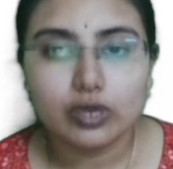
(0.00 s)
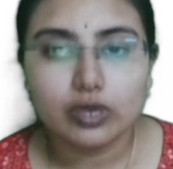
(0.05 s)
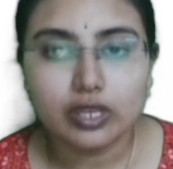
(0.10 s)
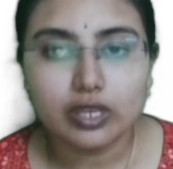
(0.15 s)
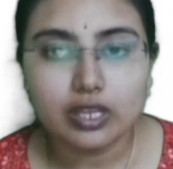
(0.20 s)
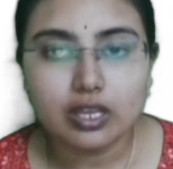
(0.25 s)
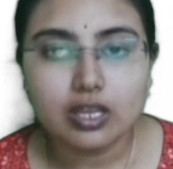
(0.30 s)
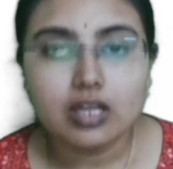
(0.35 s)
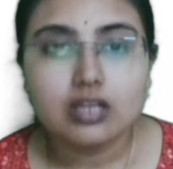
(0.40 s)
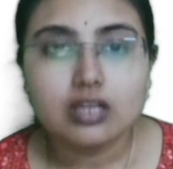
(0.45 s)

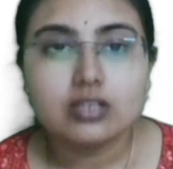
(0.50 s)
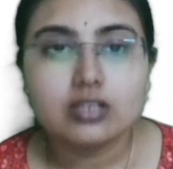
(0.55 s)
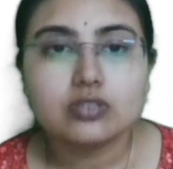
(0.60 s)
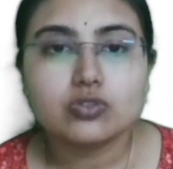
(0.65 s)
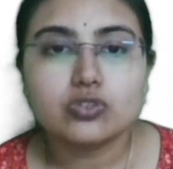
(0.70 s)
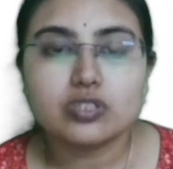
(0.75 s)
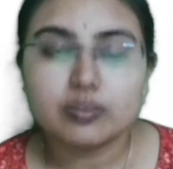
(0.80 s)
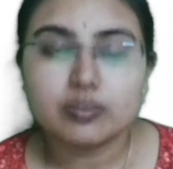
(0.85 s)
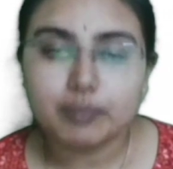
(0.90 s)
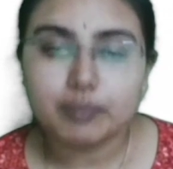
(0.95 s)
Okay.
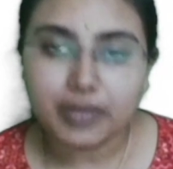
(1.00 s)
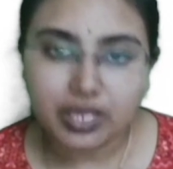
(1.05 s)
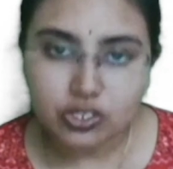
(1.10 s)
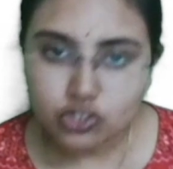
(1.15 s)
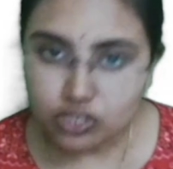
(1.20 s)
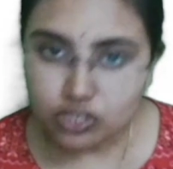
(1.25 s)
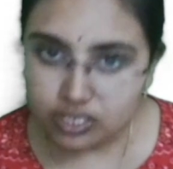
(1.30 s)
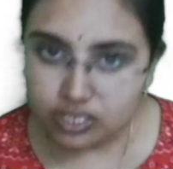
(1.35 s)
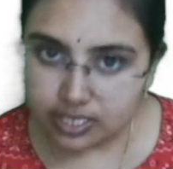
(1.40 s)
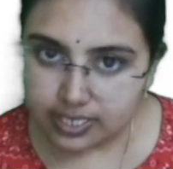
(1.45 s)
So if a
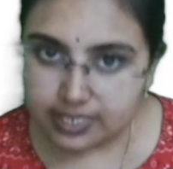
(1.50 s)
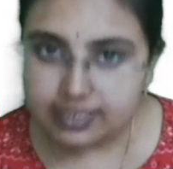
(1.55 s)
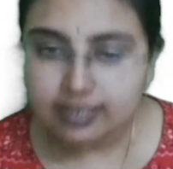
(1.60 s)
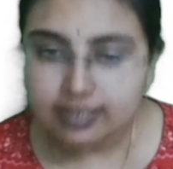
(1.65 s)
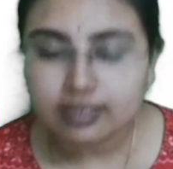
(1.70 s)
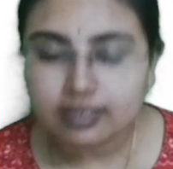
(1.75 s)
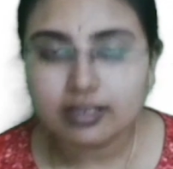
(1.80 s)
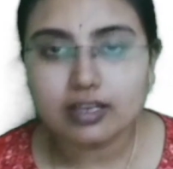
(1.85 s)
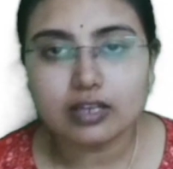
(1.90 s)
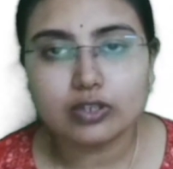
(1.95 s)
patient is
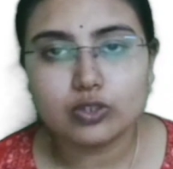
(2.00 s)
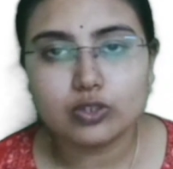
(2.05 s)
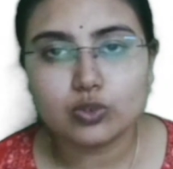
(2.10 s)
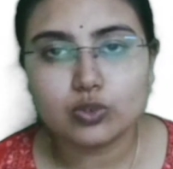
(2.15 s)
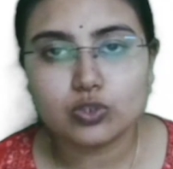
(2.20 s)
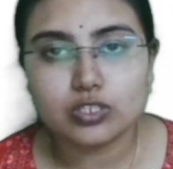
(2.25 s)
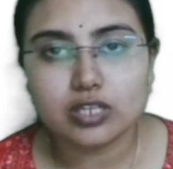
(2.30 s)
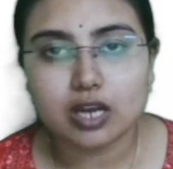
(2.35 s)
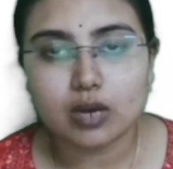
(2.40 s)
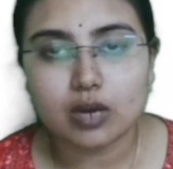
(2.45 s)
taking
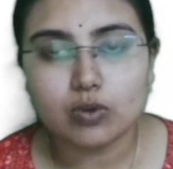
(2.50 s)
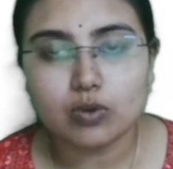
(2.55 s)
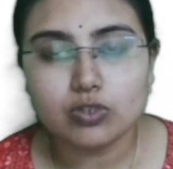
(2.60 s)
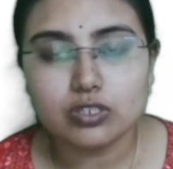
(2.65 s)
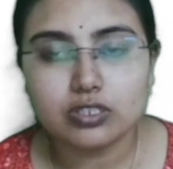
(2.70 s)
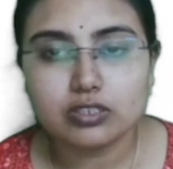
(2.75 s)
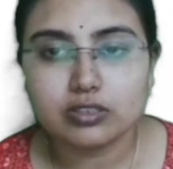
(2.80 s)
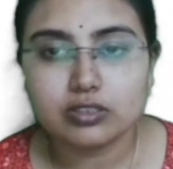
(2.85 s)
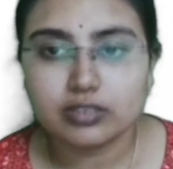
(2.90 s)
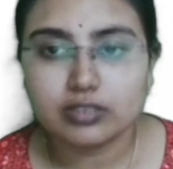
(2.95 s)
acute
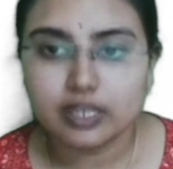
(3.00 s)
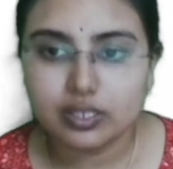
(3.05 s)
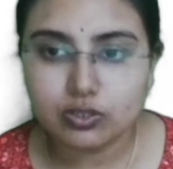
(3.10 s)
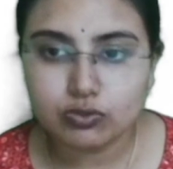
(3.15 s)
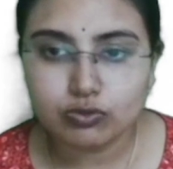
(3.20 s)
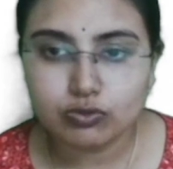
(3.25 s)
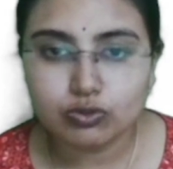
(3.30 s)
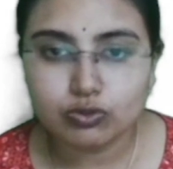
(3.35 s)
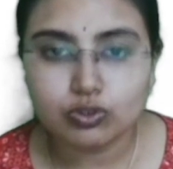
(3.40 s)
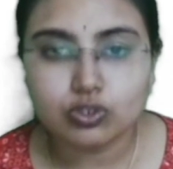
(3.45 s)
gout, there
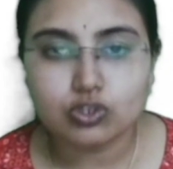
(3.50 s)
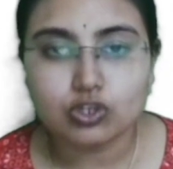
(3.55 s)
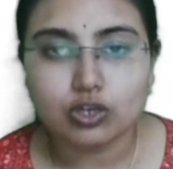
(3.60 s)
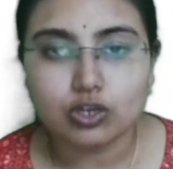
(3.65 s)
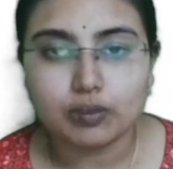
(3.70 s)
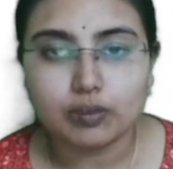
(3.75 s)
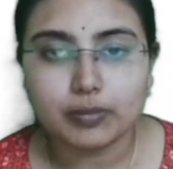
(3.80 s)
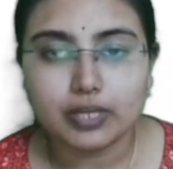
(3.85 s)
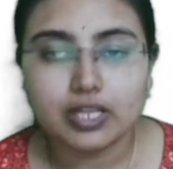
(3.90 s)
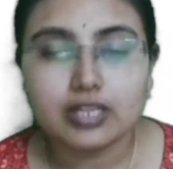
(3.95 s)
is a full
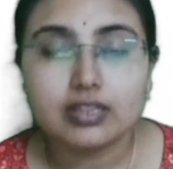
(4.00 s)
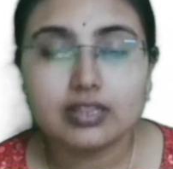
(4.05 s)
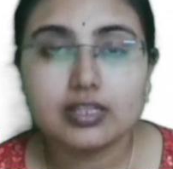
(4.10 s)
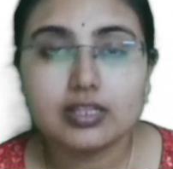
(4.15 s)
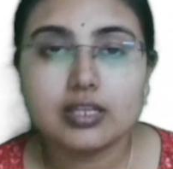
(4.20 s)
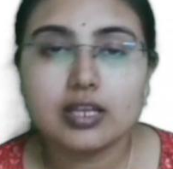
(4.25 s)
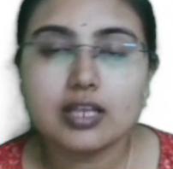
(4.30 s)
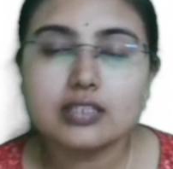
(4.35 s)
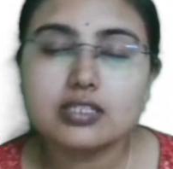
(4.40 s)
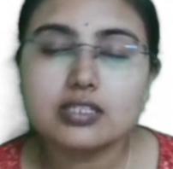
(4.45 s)
stop.
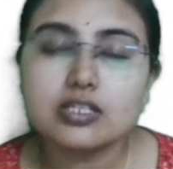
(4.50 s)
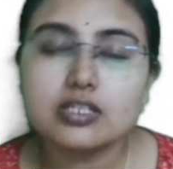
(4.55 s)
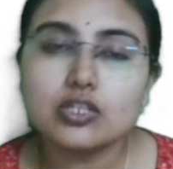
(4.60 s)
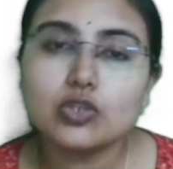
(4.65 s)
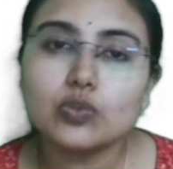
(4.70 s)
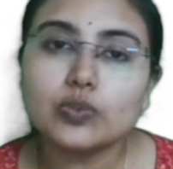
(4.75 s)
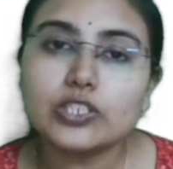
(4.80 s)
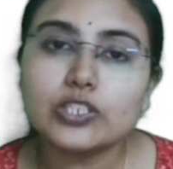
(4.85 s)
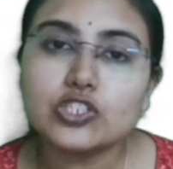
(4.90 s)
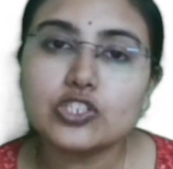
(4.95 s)
They're asking
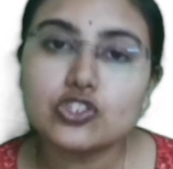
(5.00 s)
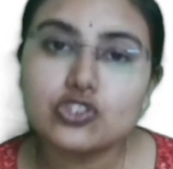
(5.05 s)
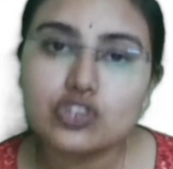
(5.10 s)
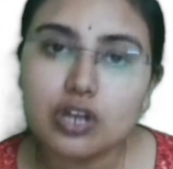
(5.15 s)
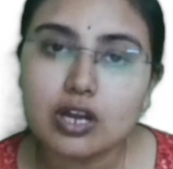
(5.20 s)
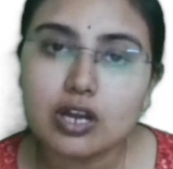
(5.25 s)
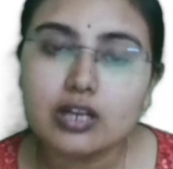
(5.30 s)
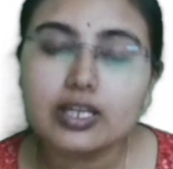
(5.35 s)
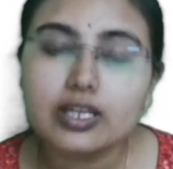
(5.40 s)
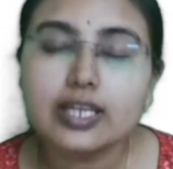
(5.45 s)
you which
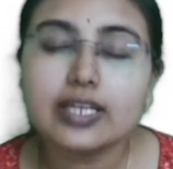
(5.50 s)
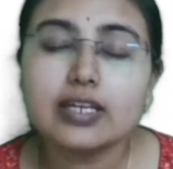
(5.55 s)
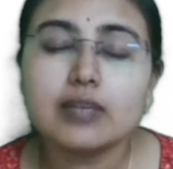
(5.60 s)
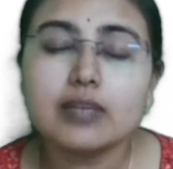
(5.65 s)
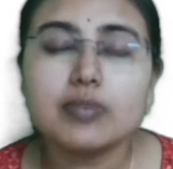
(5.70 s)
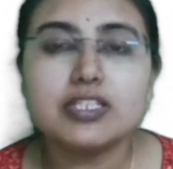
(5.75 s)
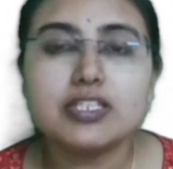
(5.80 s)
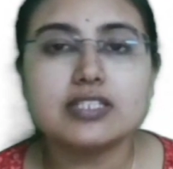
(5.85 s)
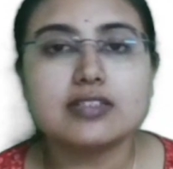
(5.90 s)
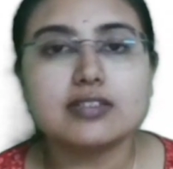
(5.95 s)
drug
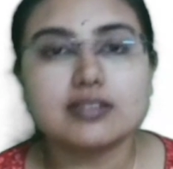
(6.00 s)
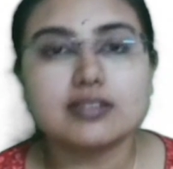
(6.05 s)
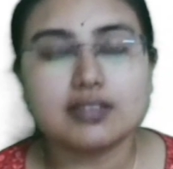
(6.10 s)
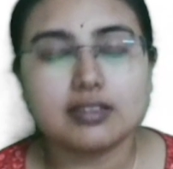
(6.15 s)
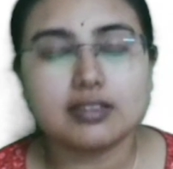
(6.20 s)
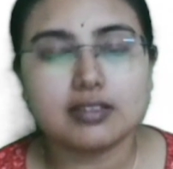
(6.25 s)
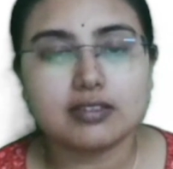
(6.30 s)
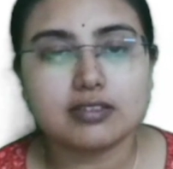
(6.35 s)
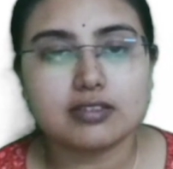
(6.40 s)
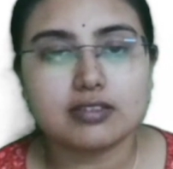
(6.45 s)
inhibits the
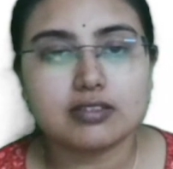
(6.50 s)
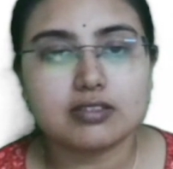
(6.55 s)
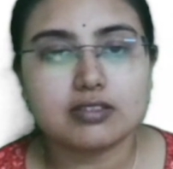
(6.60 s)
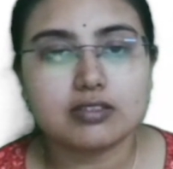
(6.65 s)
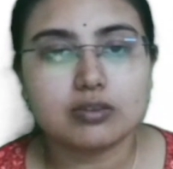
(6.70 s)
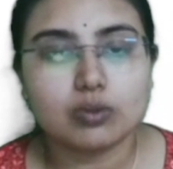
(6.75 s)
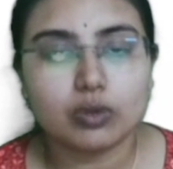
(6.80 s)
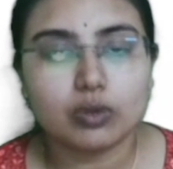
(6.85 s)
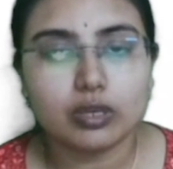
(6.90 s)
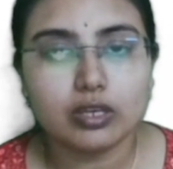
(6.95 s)

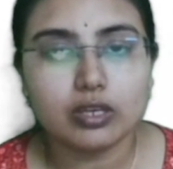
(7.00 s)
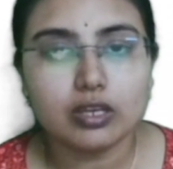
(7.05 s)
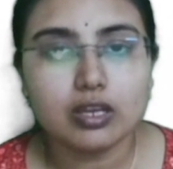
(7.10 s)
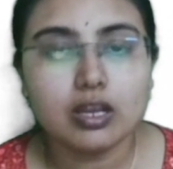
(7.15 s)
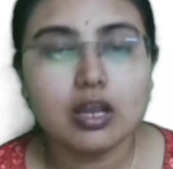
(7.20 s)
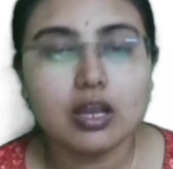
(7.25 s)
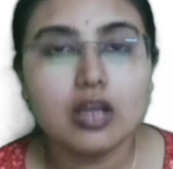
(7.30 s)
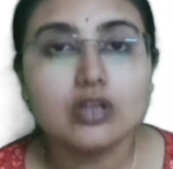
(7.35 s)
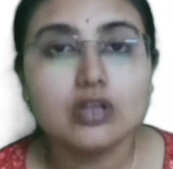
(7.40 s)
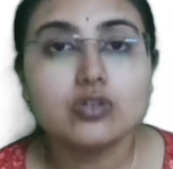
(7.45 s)
synthesis. Okay.
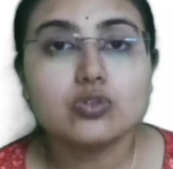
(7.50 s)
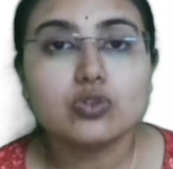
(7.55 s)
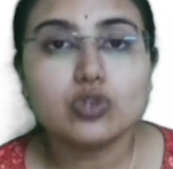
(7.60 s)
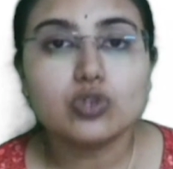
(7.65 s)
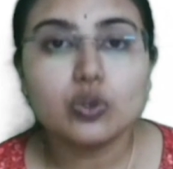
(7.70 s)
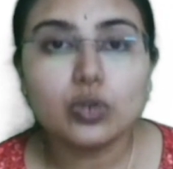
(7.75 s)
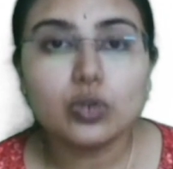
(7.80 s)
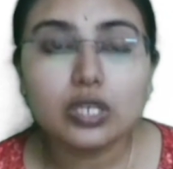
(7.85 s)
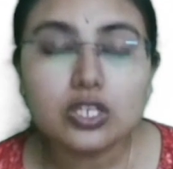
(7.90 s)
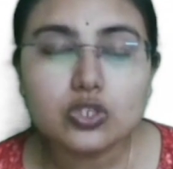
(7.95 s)
So
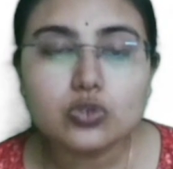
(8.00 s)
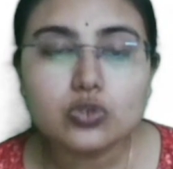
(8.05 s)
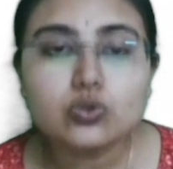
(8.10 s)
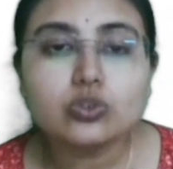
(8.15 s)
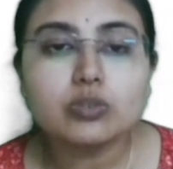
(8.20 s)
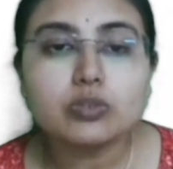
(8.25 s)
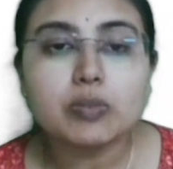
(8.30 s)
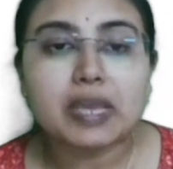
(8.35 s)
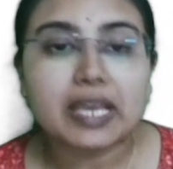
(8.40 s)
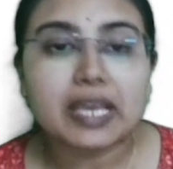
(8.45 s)
you need to
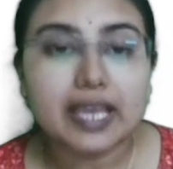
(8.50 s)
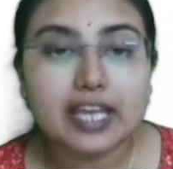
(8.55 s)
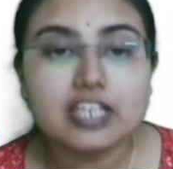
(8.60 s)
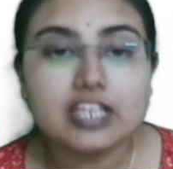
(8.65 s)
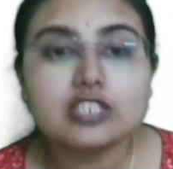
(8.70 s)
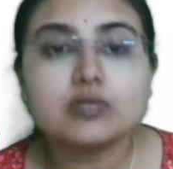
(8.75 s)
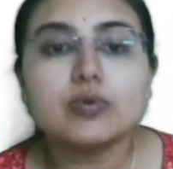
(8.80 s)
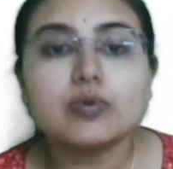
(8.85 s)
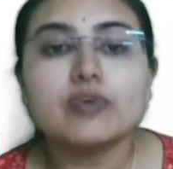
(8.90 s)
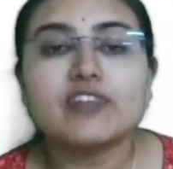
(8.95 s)
know the
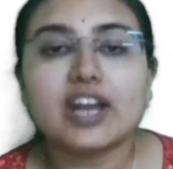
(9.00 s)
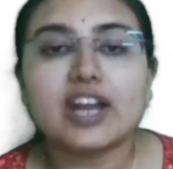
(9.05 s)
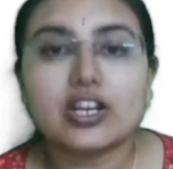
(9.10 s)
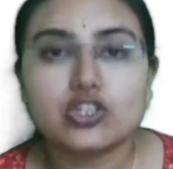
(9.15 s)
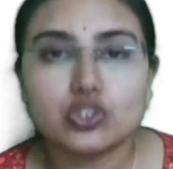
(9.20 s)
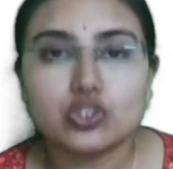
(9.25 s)
mechanism of